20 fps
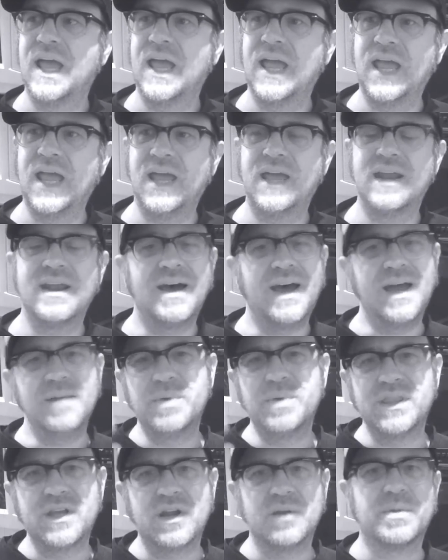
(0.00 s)
And I'd
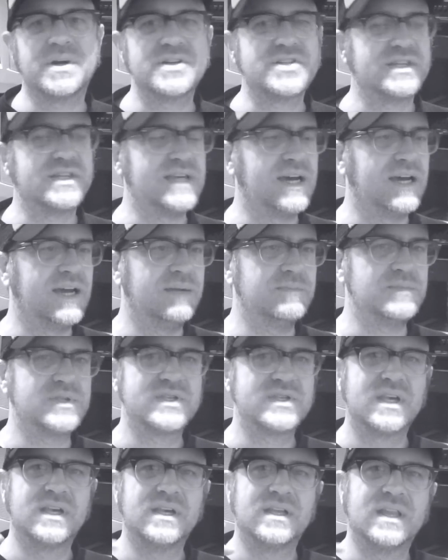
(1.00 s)
been there a bunch of
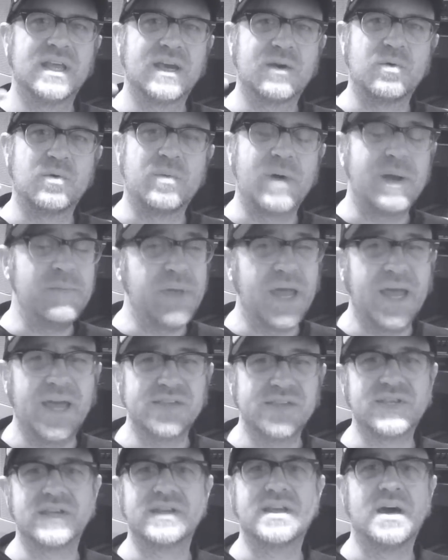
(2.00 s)
times, like when my
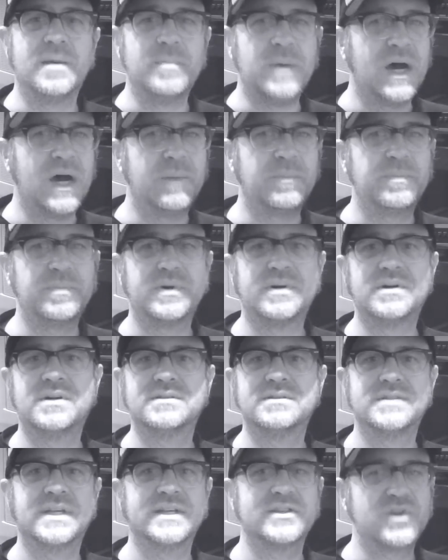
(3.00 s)
bands had come up,
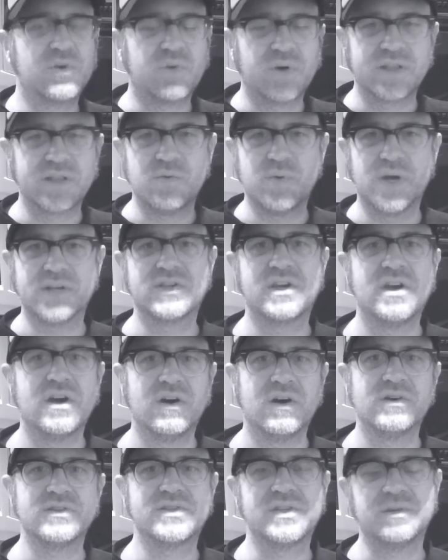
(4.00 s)
like touring the West
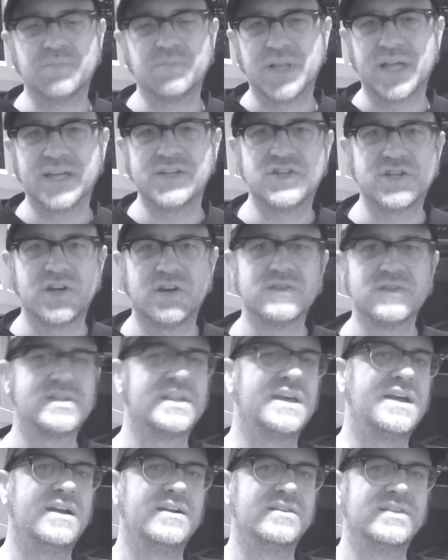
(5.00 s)
Coast and played shows there